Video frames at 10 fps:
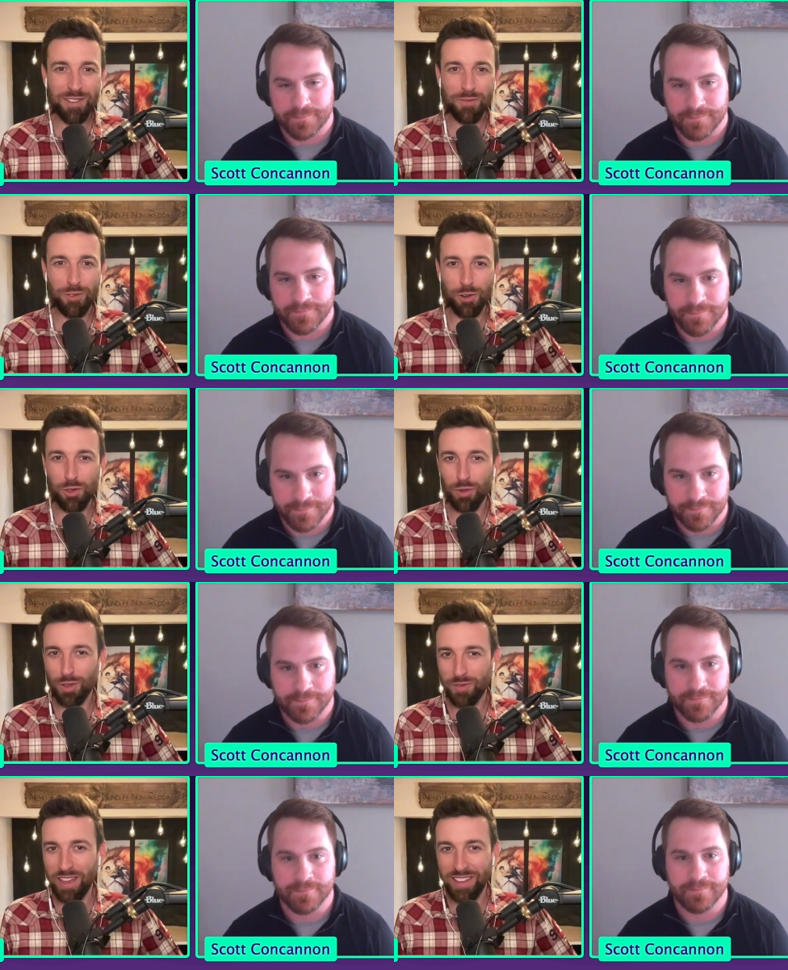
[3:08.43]
Speaker 1: virtual
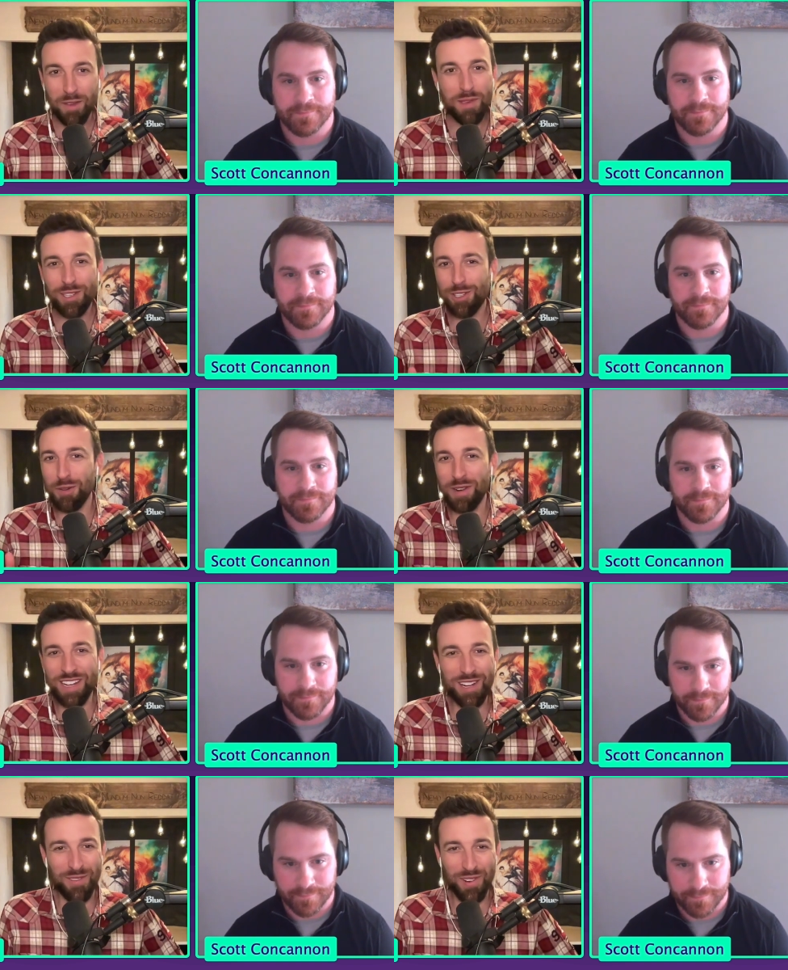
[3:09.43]
event? That means so many
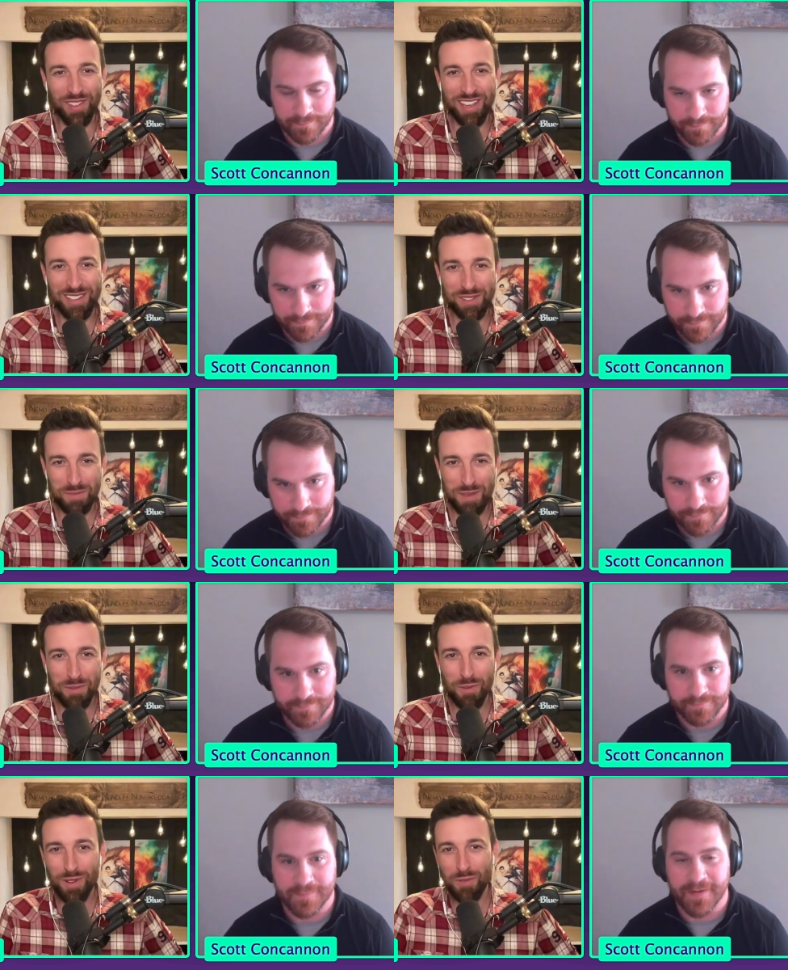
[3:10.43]
different things to
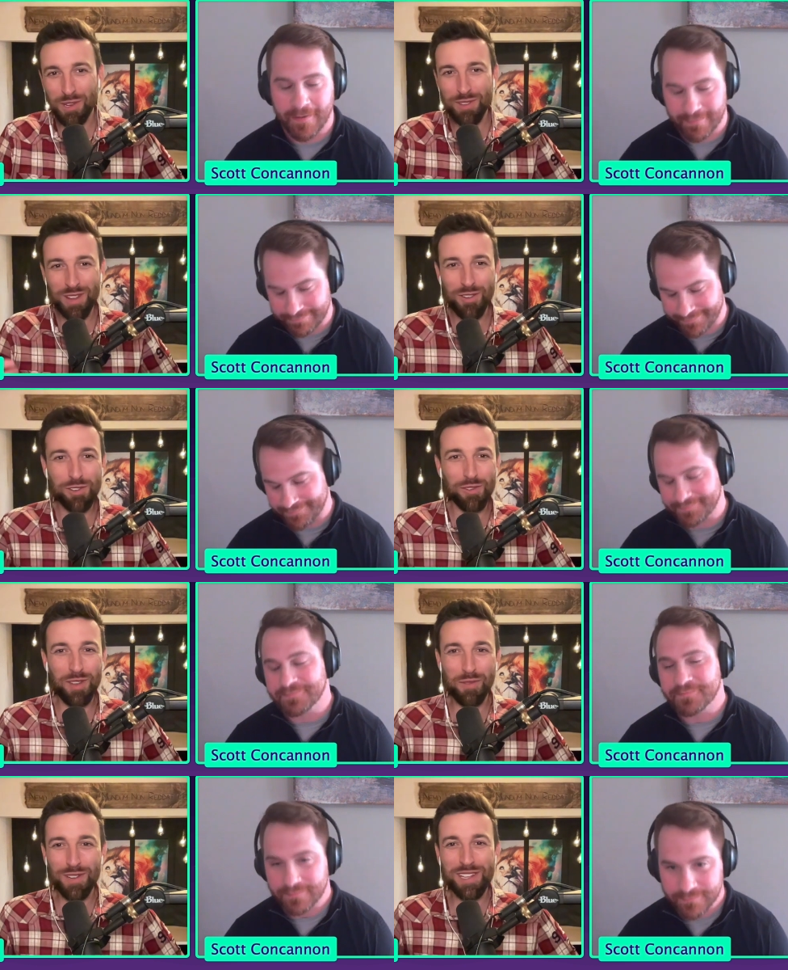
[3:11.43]
people. What, when you say virtual
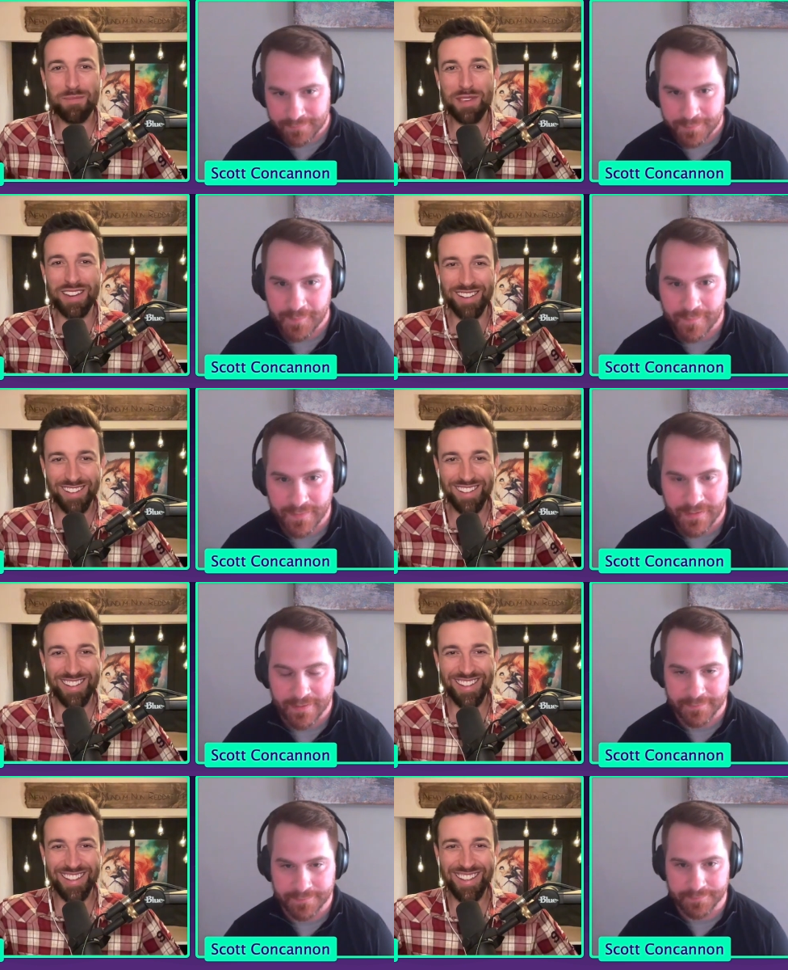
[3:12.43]
event, what does that mean?
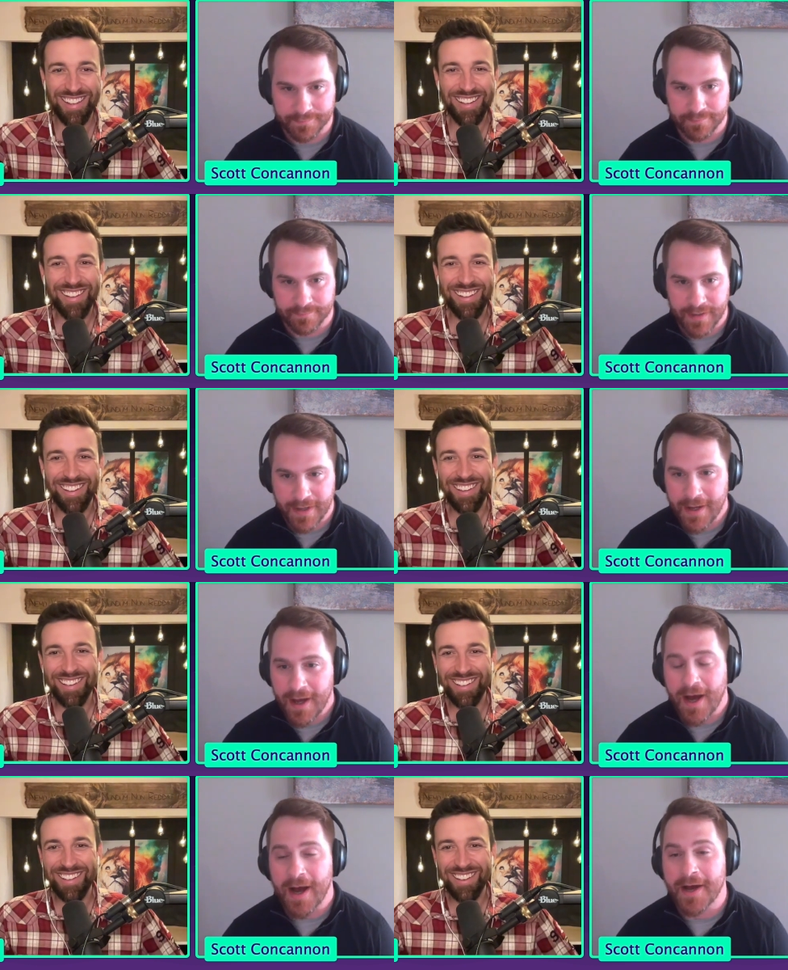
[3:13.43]

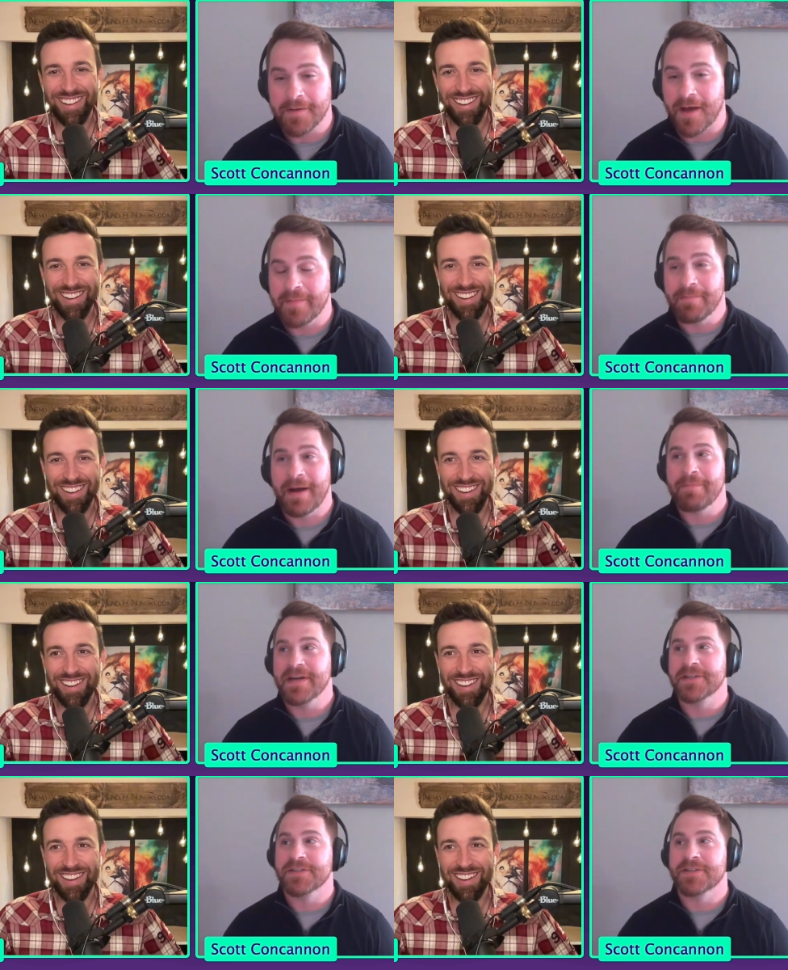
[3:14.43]
Speaker 2: I mean, our
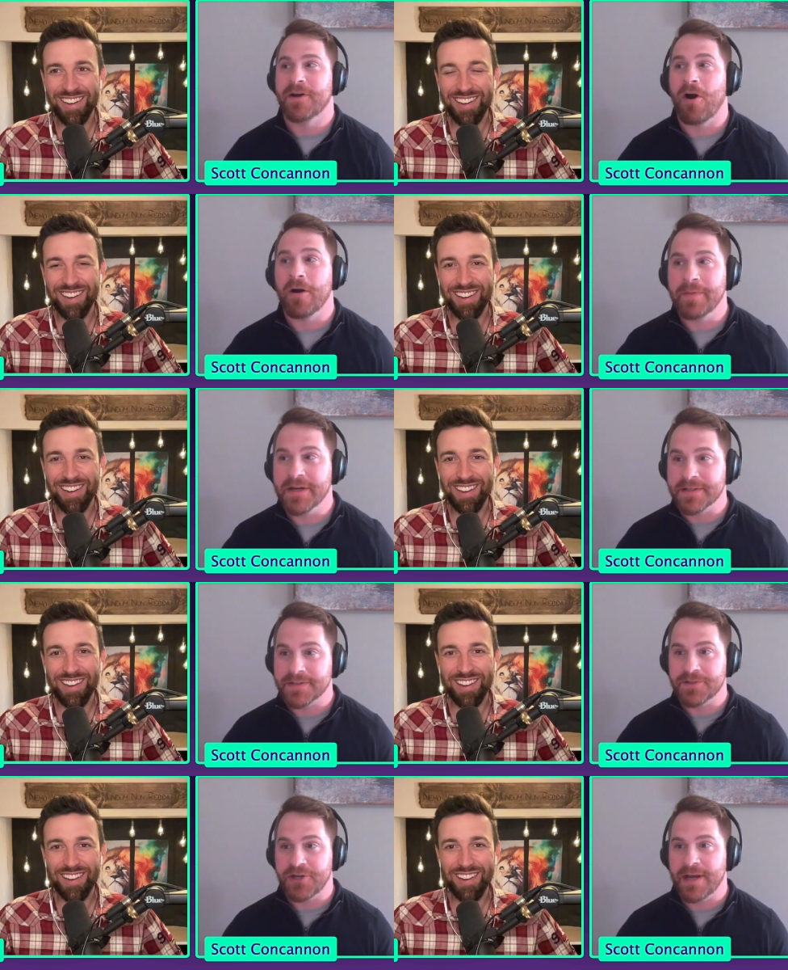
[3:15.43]

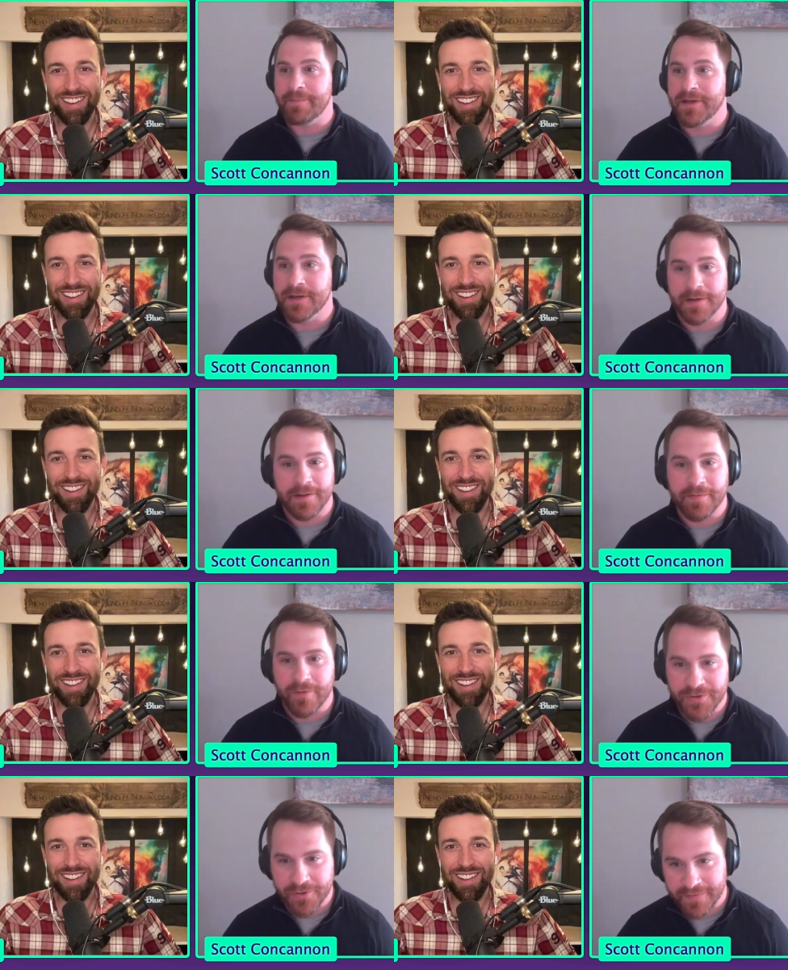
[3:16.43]
biggest champion in the
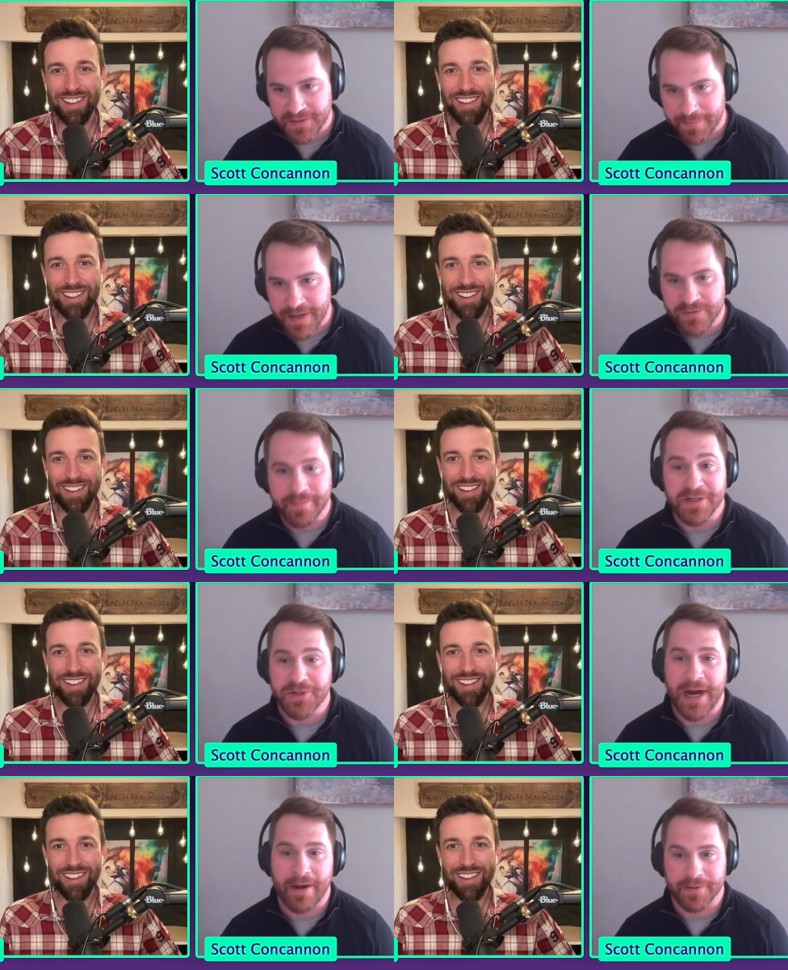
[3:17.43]
virtual event space would be a
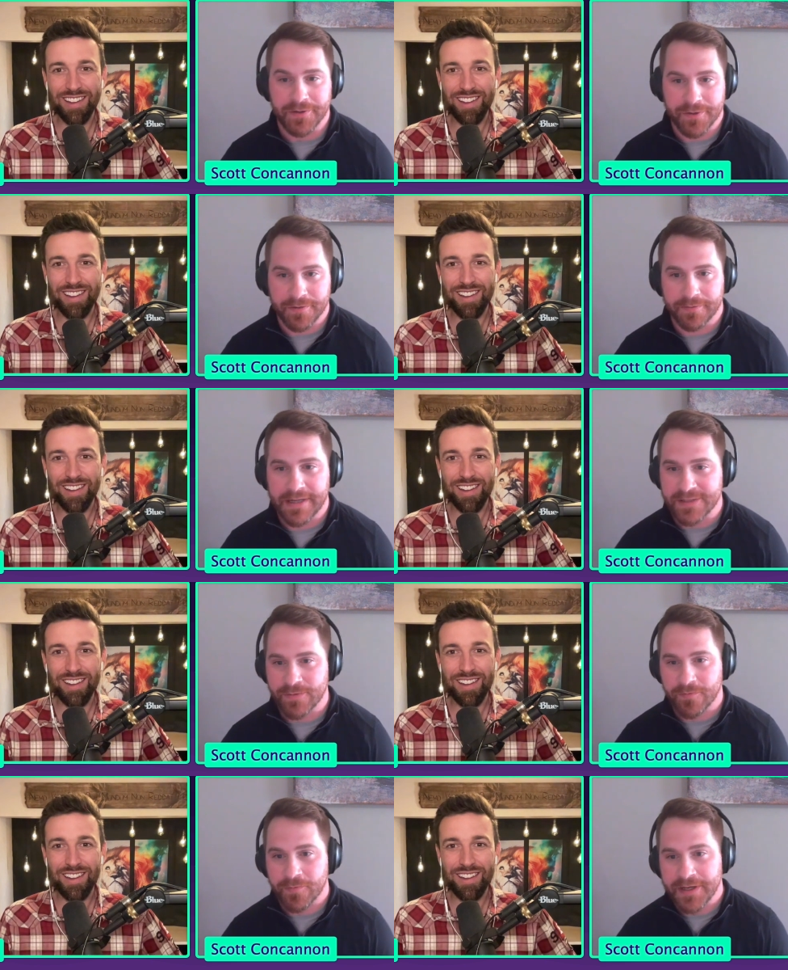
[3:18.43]
challenge. That's
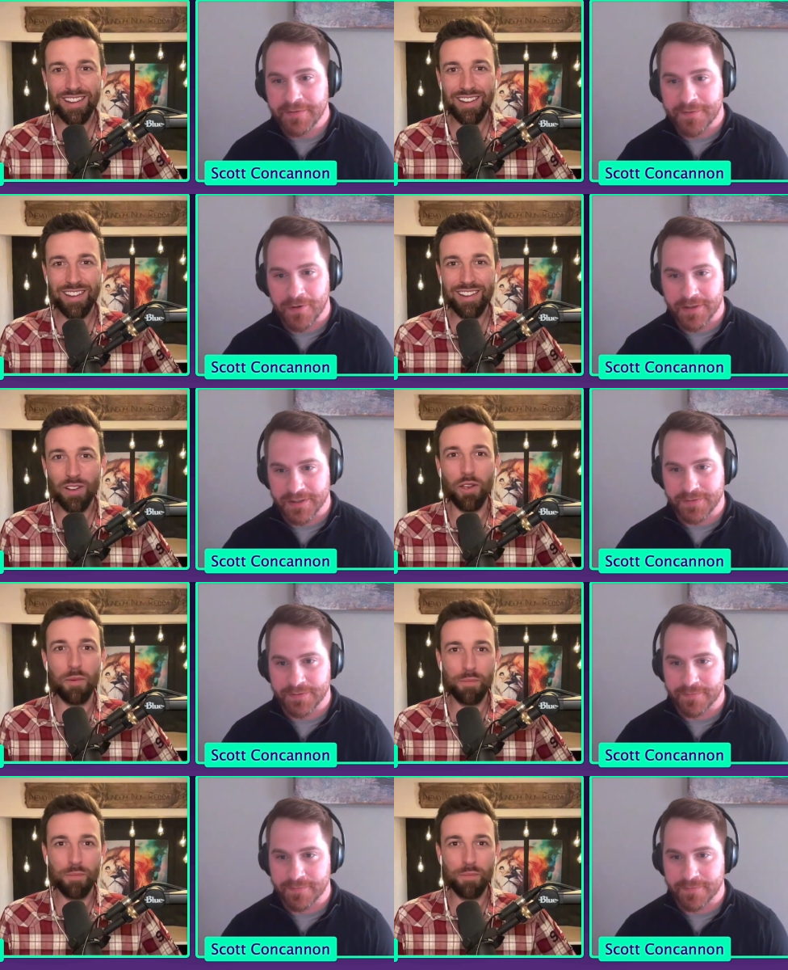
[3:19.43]
what we focus